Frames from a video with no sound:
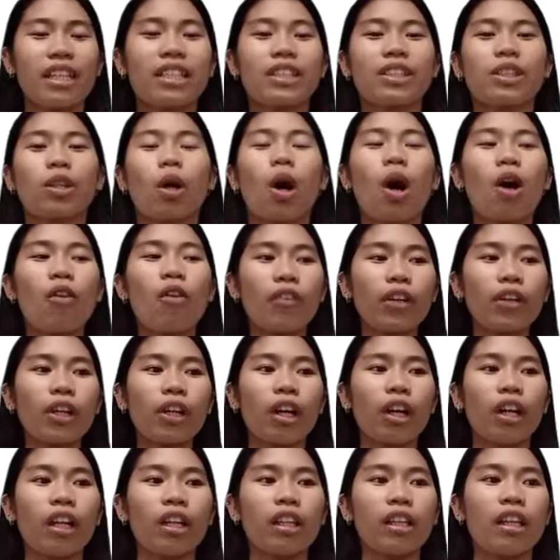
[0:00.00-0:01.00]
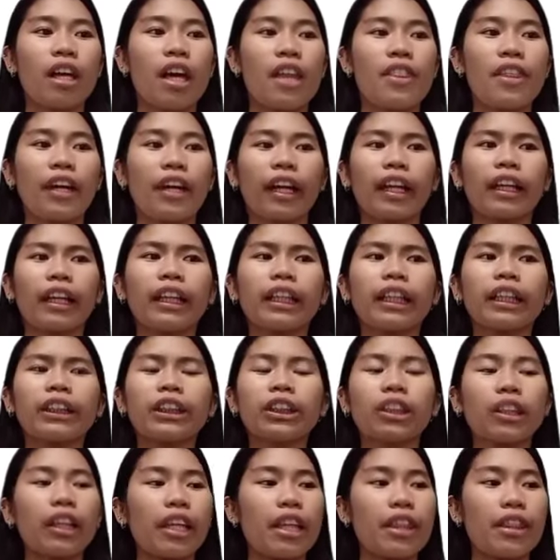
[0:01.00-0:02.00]
So overall, the
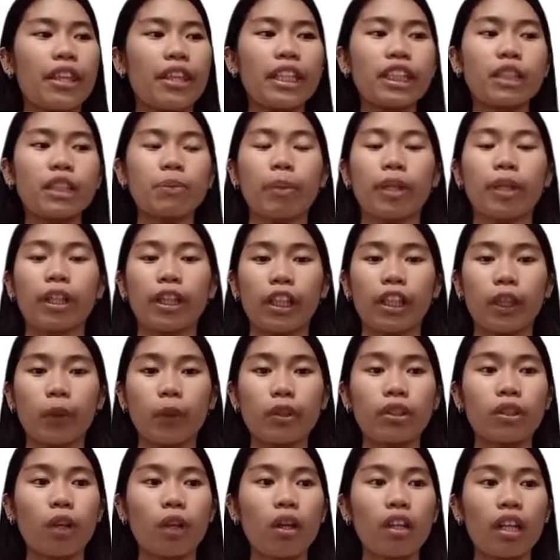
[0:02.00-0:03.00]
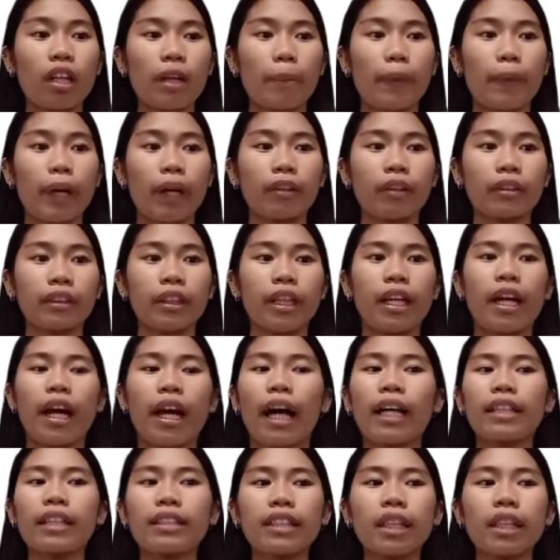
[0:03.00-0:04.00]
caricature in this period was all about
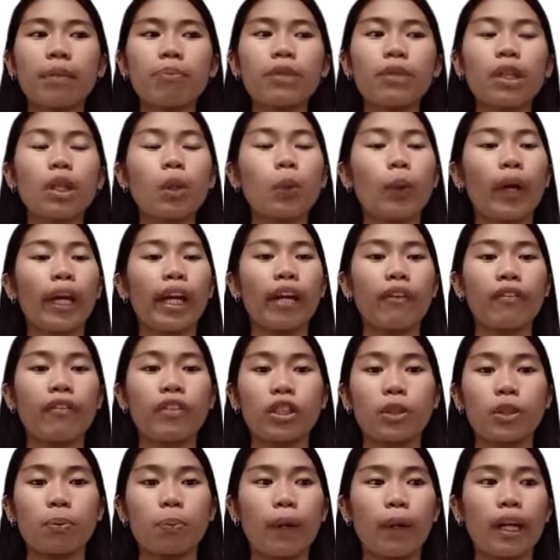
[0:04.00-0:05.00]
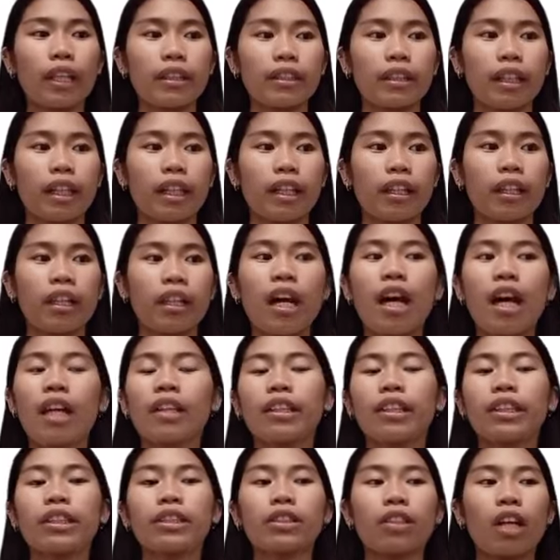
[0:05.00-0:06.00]
a subtle way of expressing
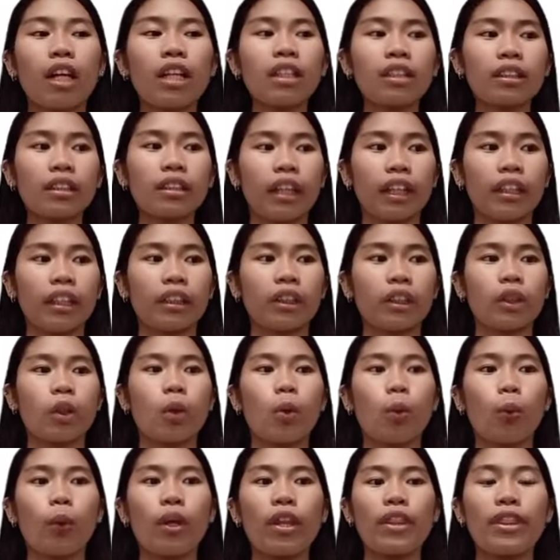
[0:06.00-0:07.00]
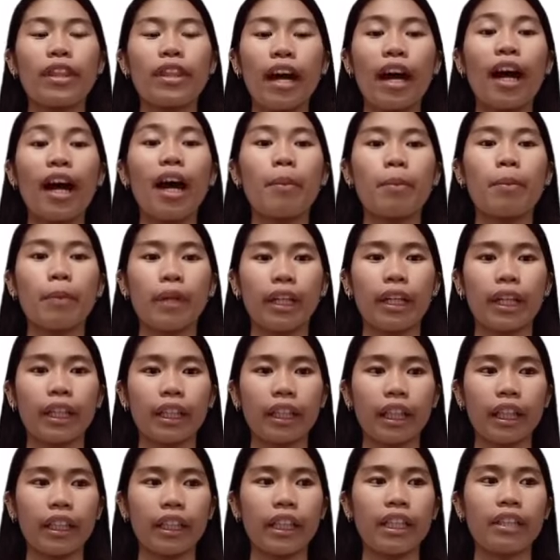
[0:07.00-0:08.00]
discontent with the
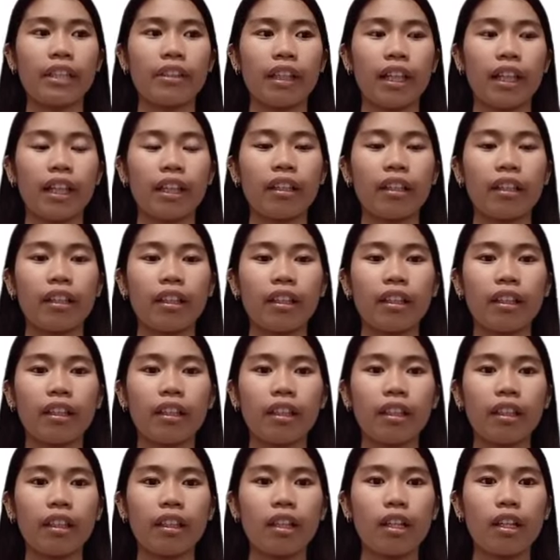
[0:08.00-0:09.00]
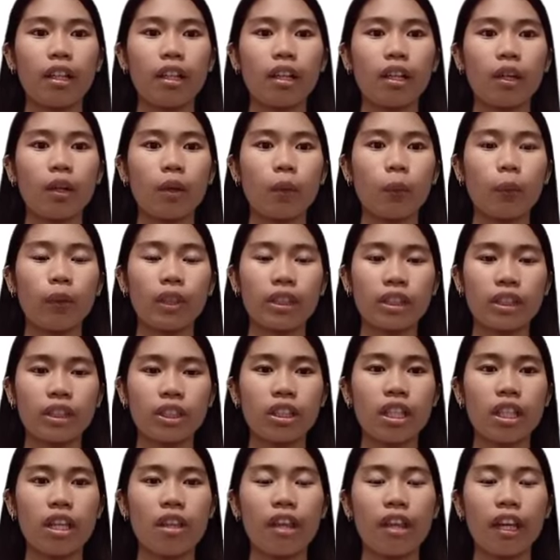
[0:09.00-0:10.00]
American era,
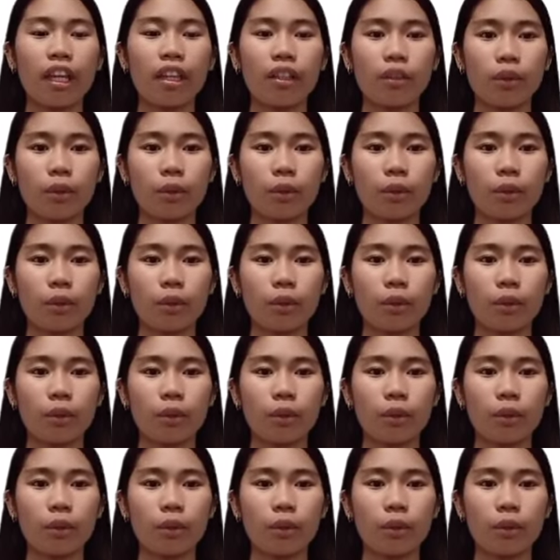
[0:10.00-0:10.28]
which they